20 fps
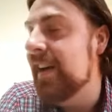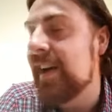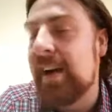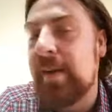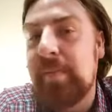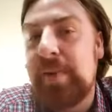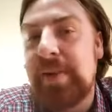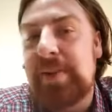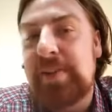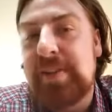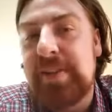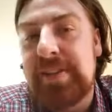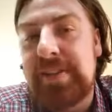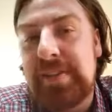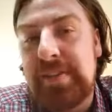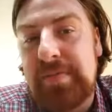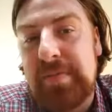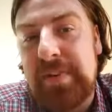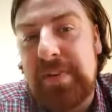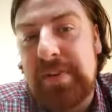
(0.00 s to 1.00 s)
I'm in
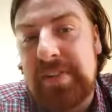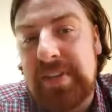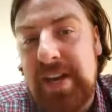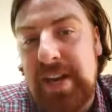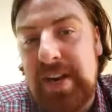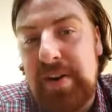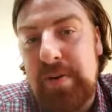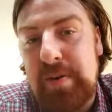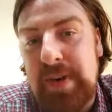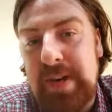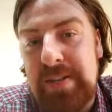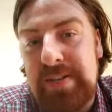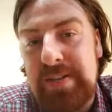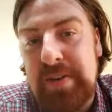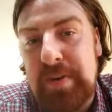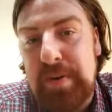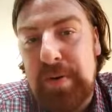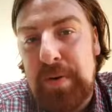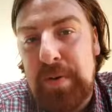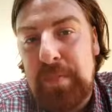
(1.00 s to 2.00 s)
Christopher Satterwhite's
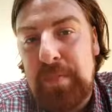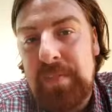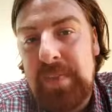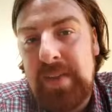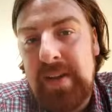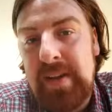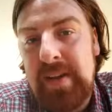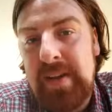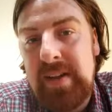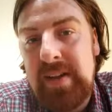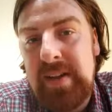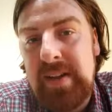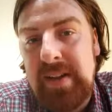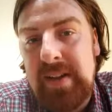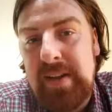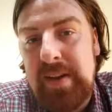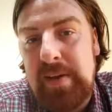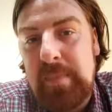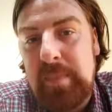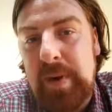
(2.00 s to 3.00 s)
home
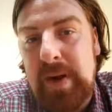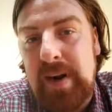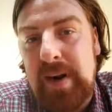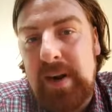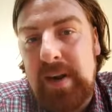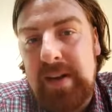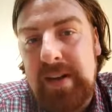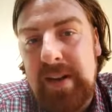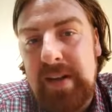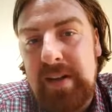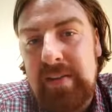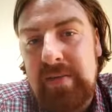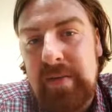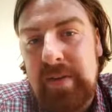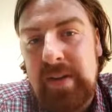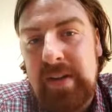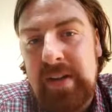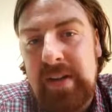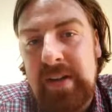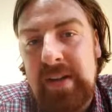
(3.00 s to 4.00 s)
in Baja,
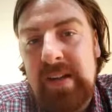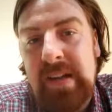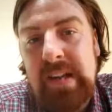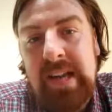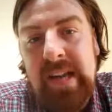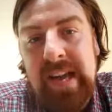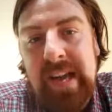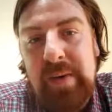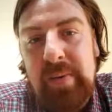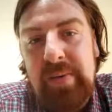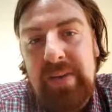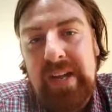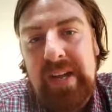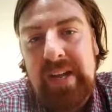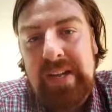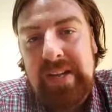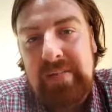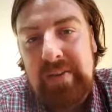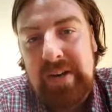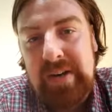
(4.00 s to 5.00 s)
California. I will
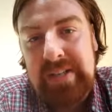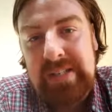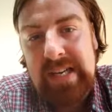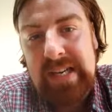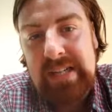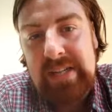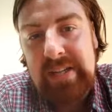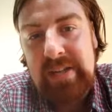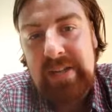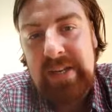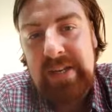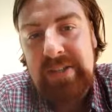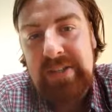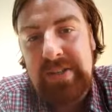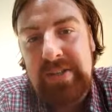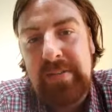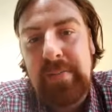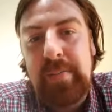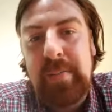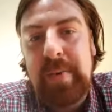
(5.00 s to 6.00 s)
not give our exact
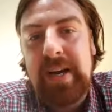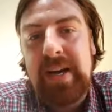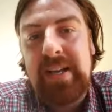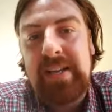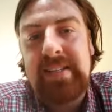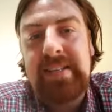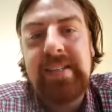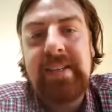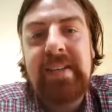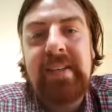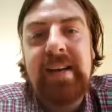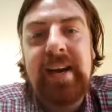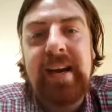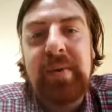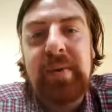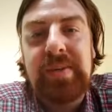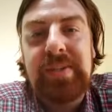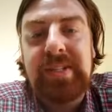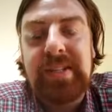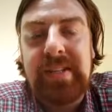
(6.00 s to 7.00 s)
location, but I
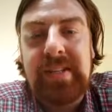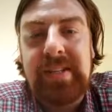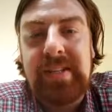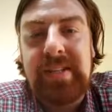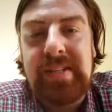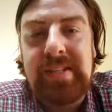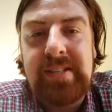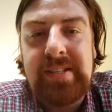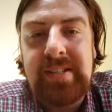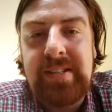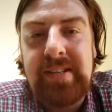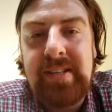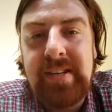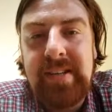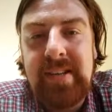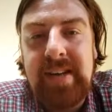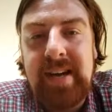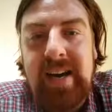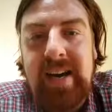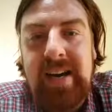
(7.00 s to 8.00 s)
will tell you this.
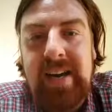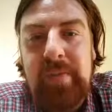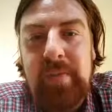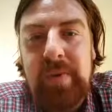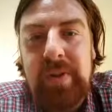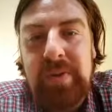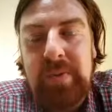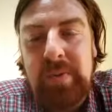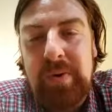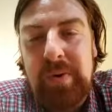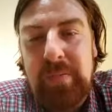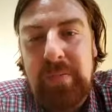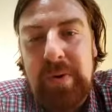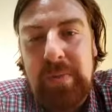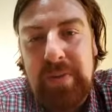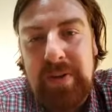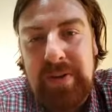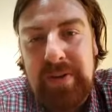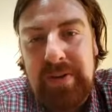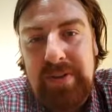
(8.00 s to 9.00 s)
I am with one of my
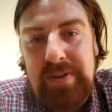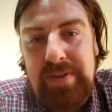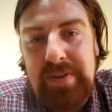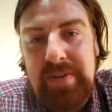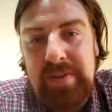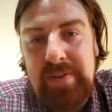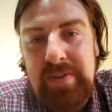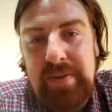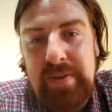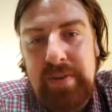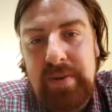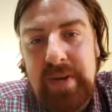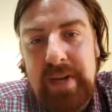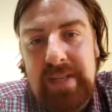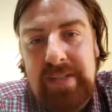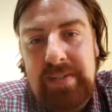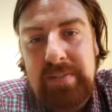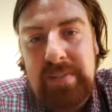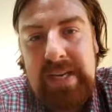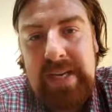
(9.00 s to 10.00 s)
brothers who
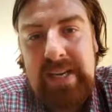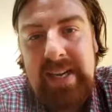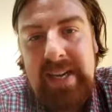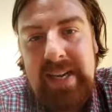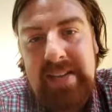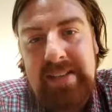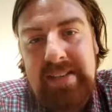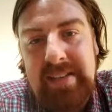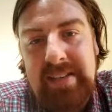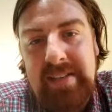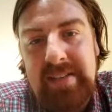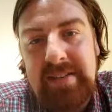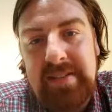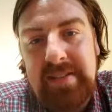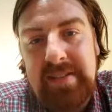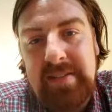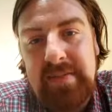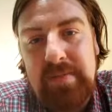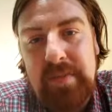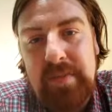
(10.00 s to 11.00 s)
has made
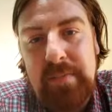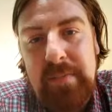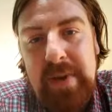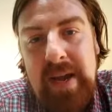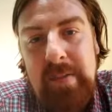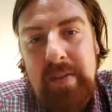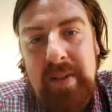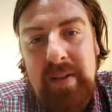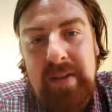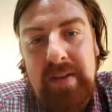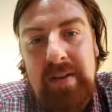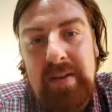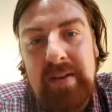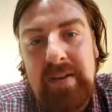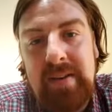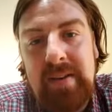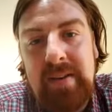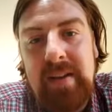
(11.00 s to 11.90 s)
Exodus from Babylon.